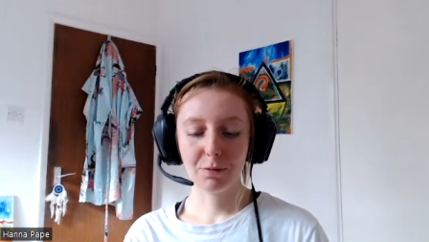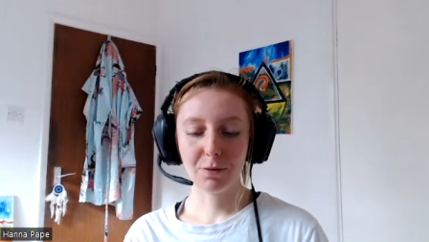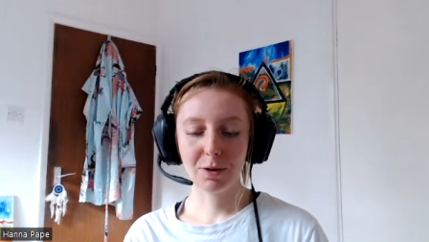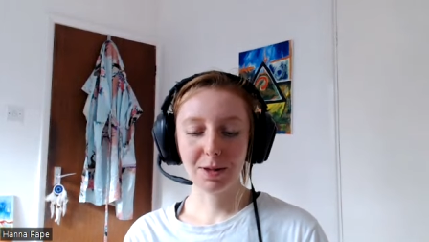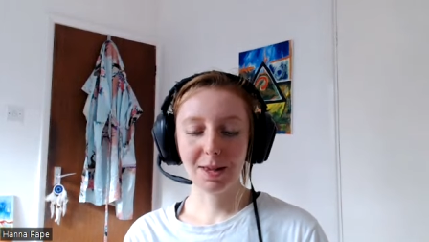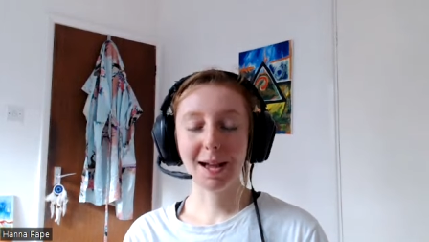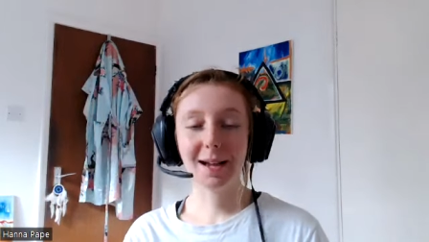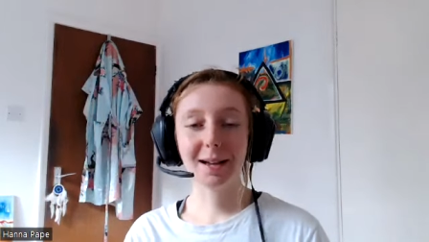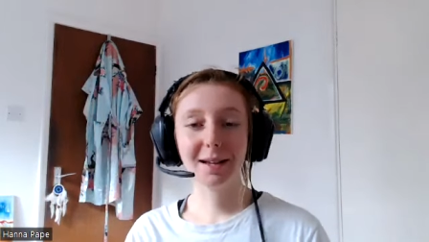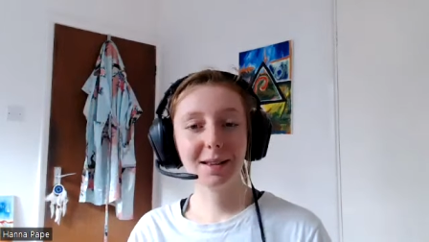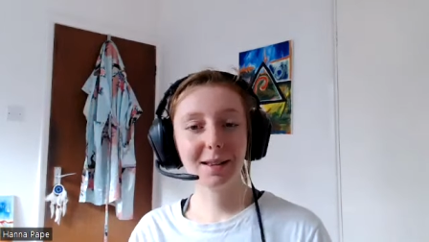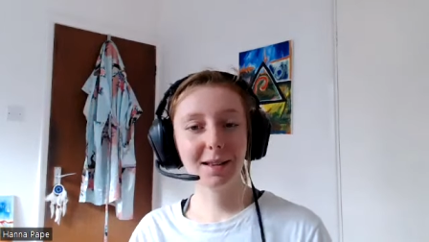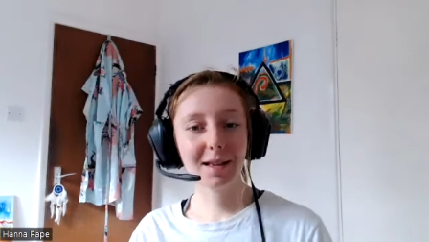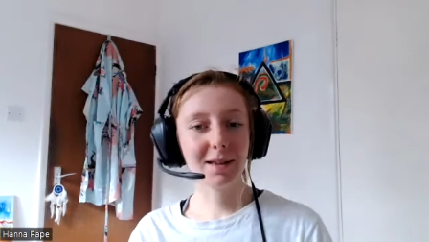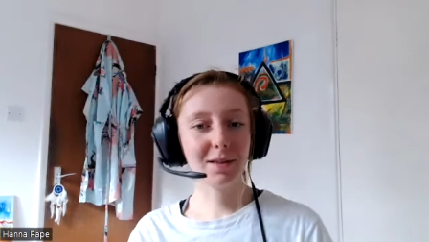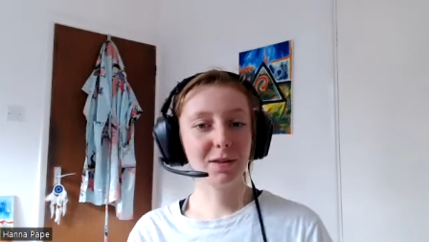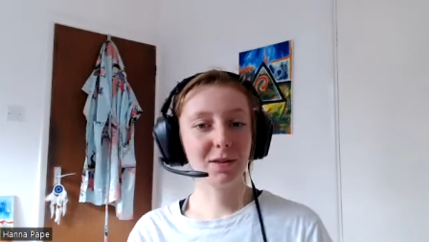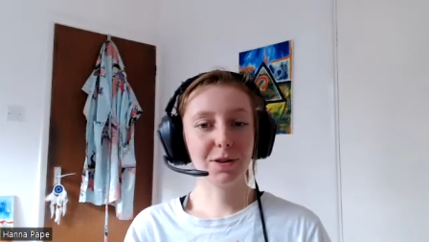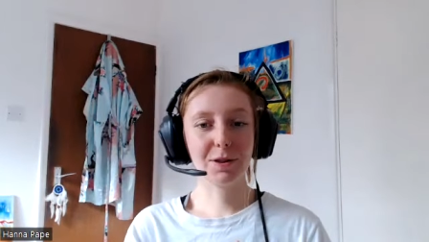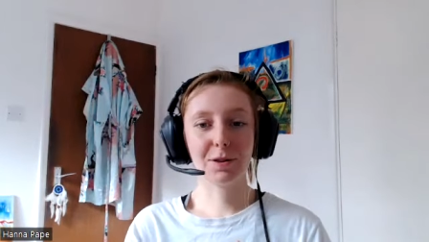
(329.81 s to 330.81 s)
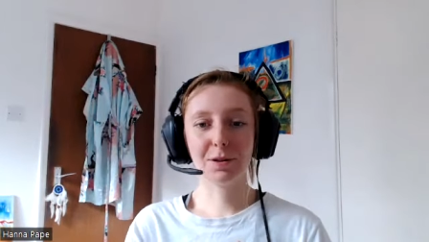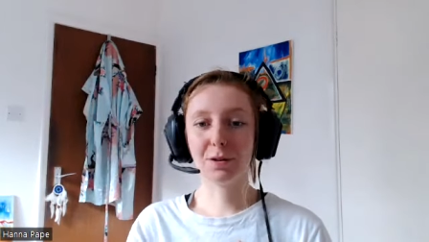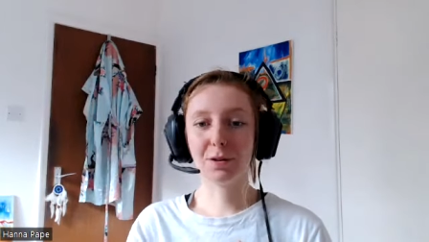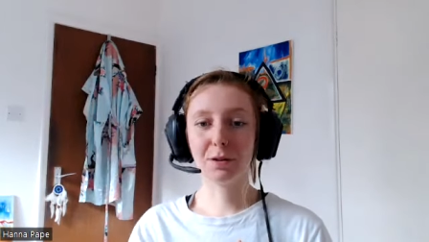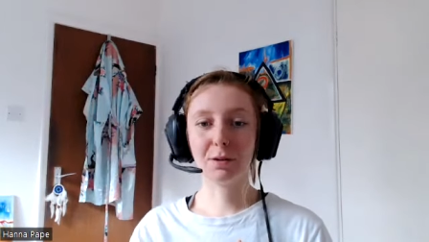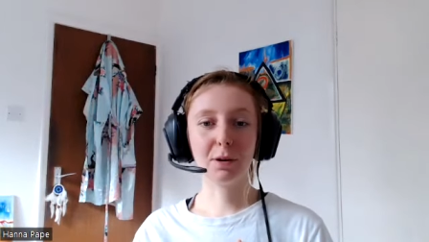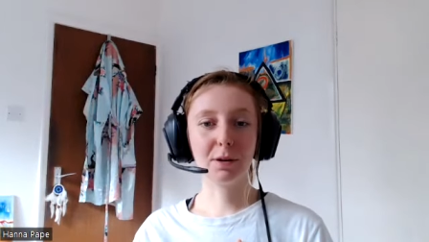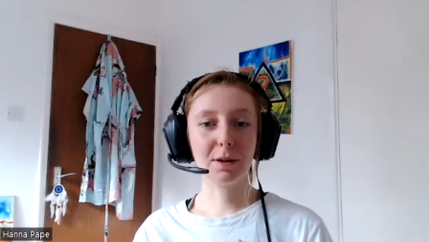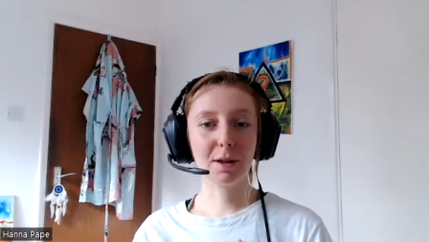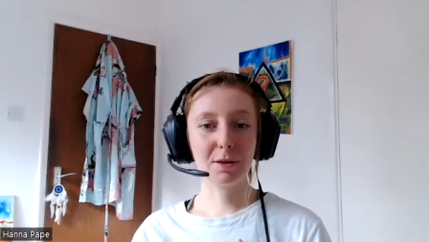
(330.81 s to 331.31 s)
relax into the
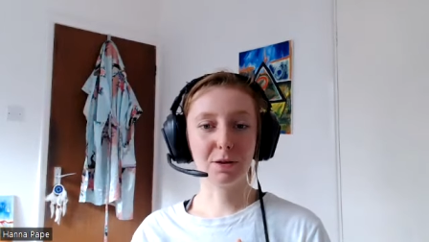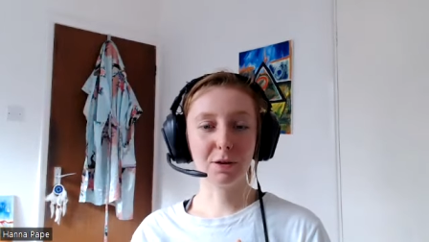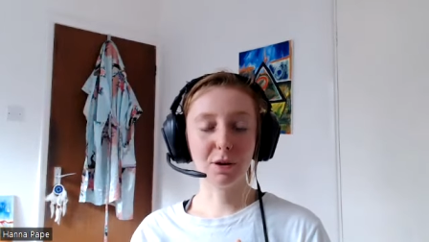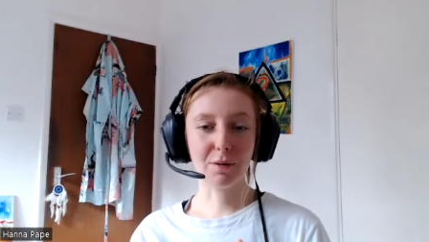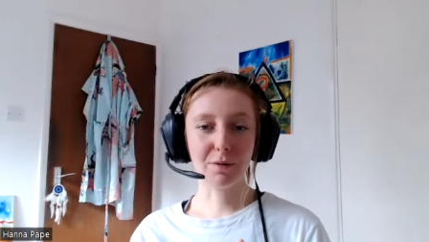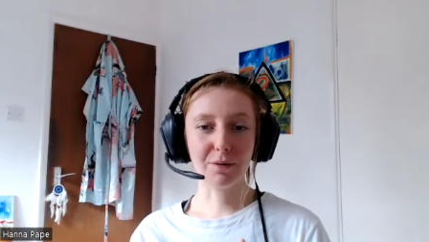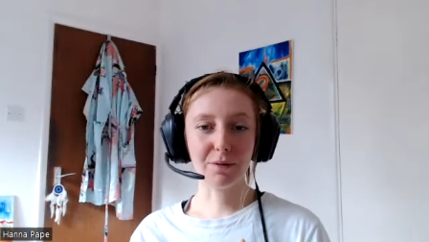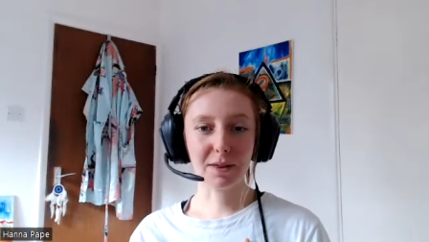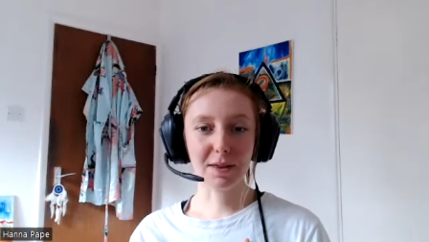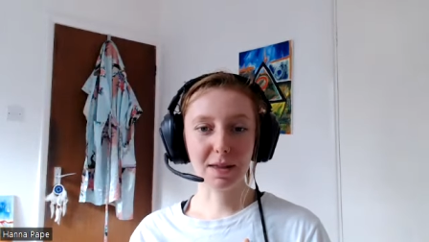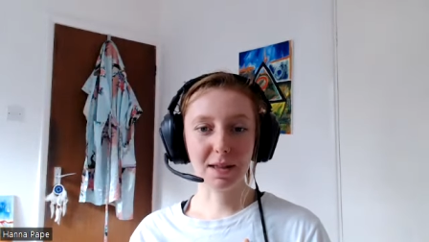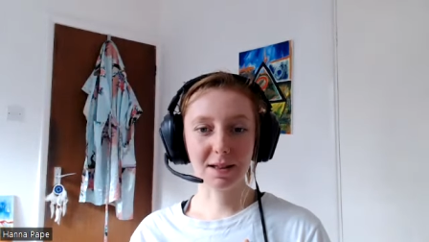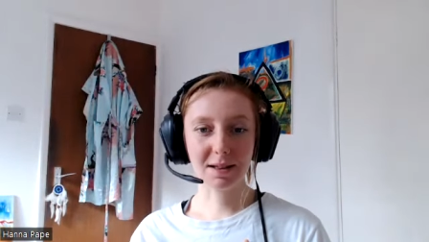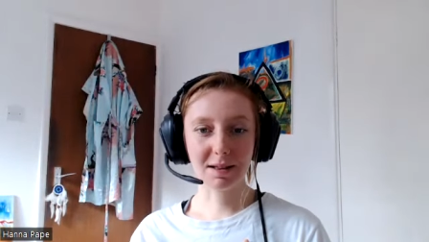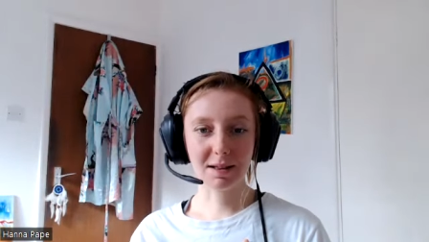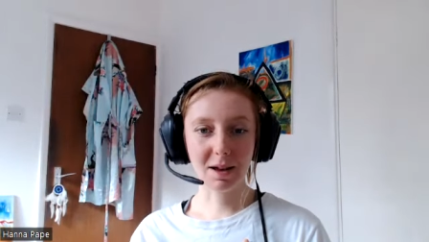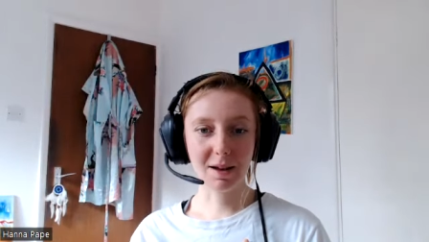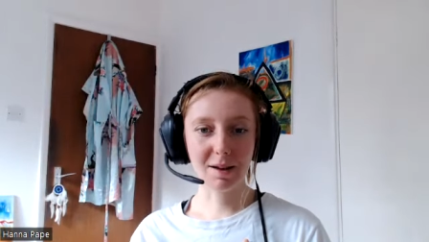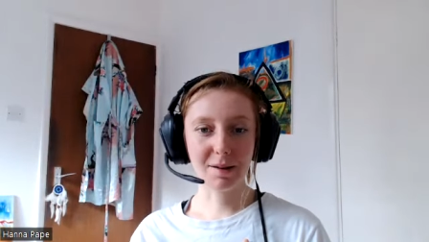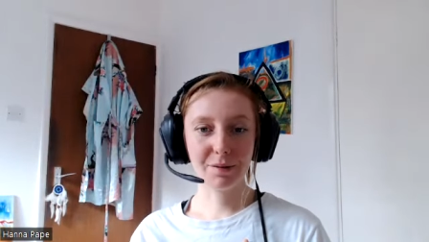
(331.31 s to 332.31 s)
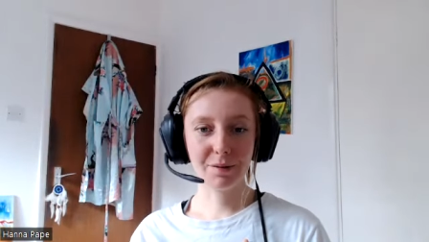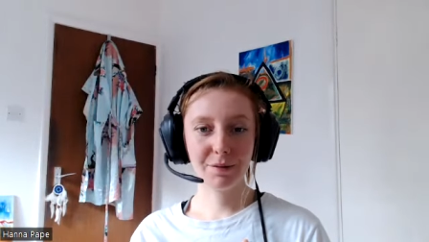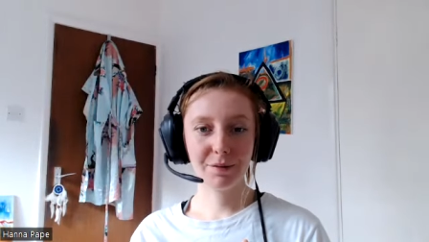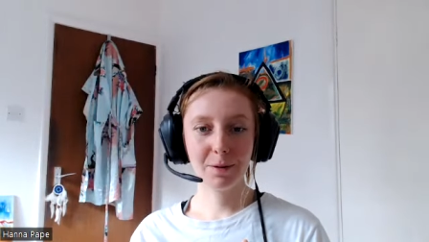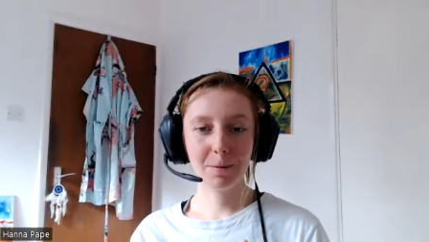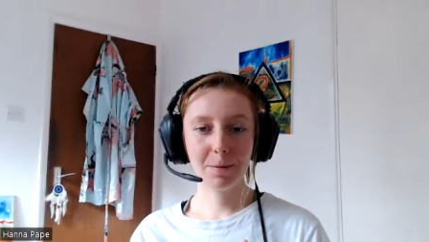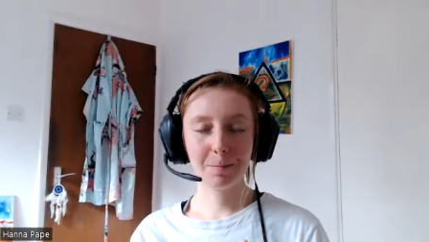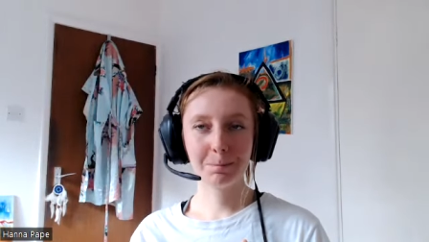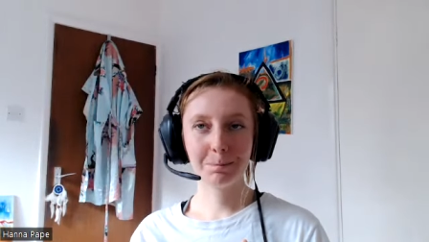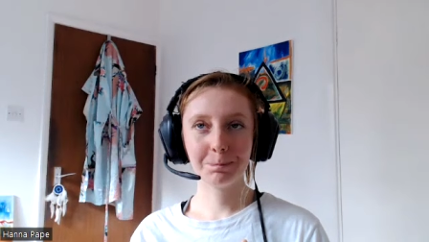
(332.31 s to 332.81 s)
knowledge of in this life.